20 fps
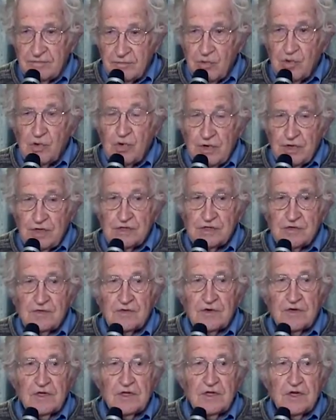poised
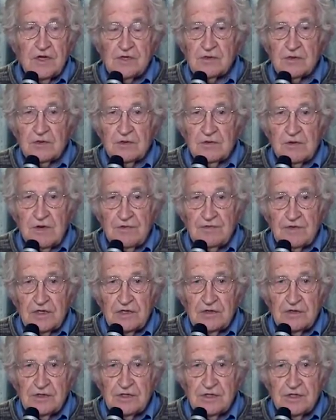for an industrial
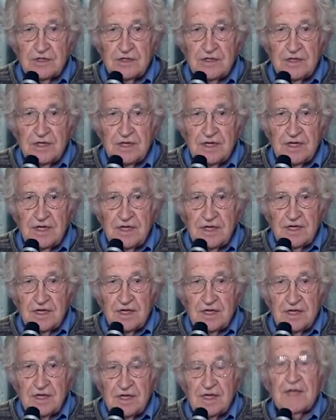revolution
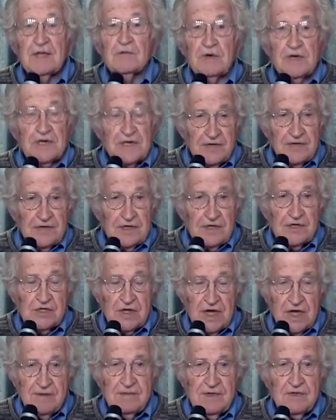and were given the
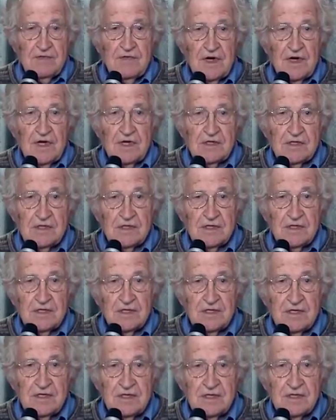same advice,
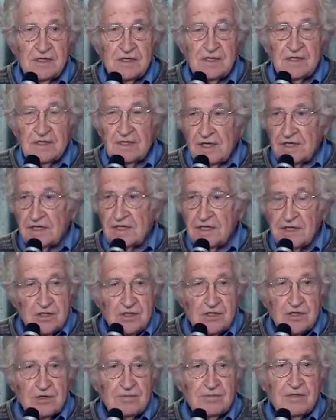like
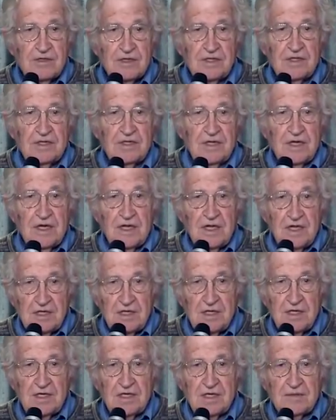Egypt and
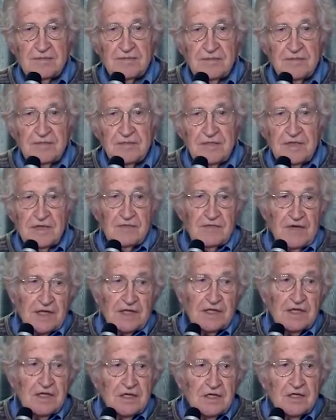India. In
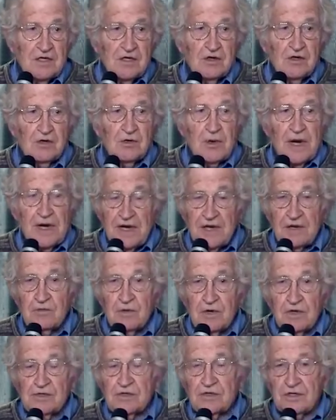fact, India already
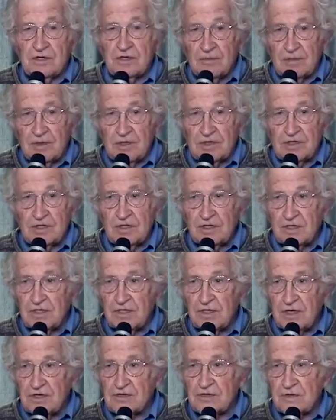was the commercial
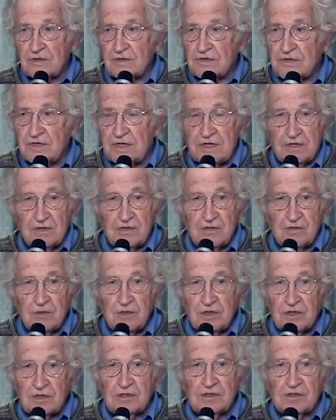industrial center of the
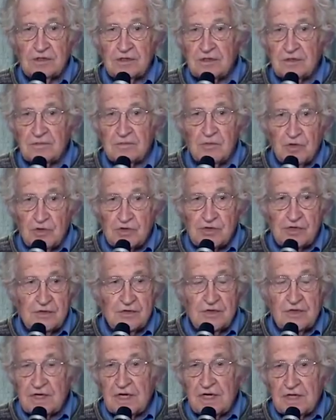world, more so
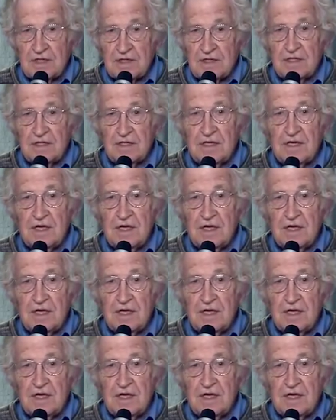than England.